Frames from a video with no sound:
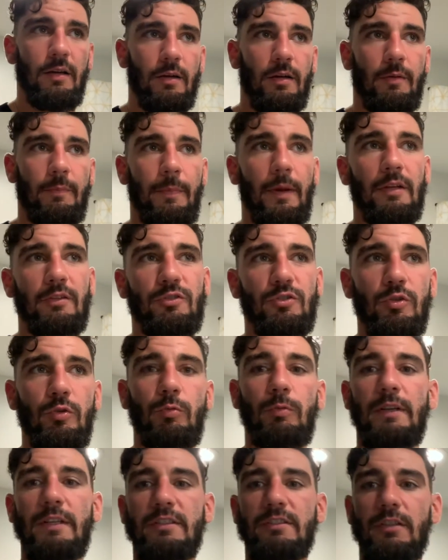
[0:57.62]
about 2
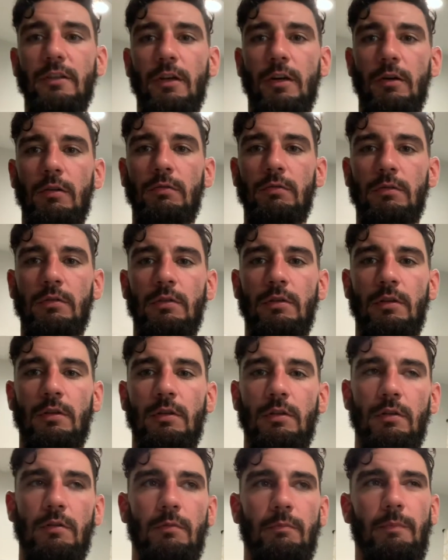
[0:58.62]
weeks ago.
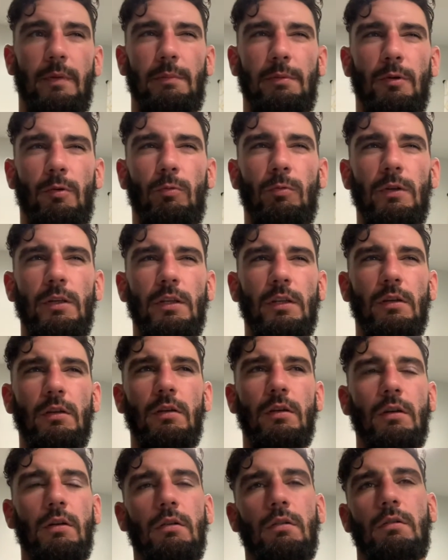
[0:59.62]
Maybe a week
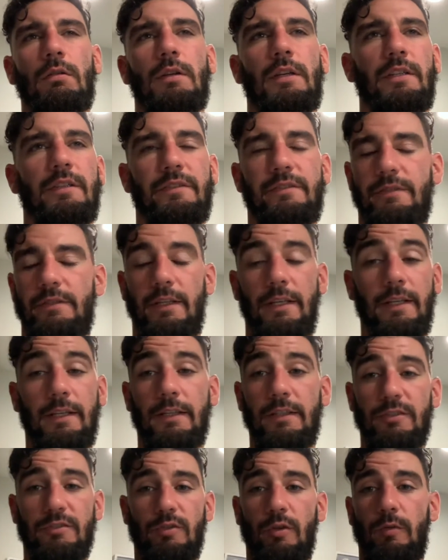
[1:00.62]
ago. It
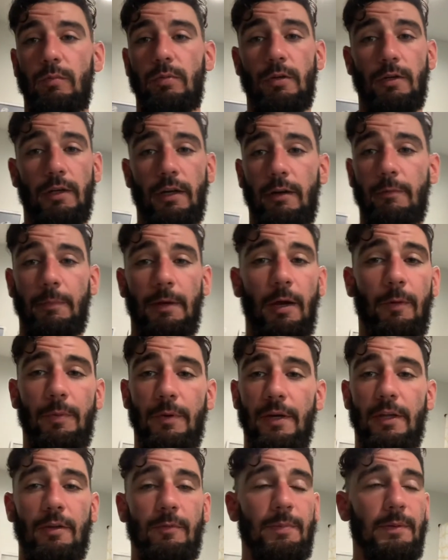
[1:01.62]
gets so blurry. I'm
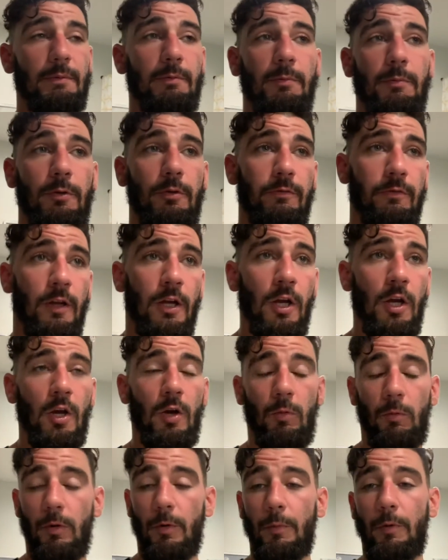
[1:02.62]
helping other people move.
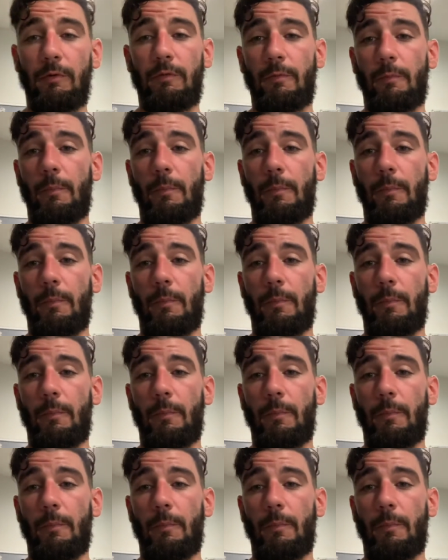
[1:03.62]
We're moving.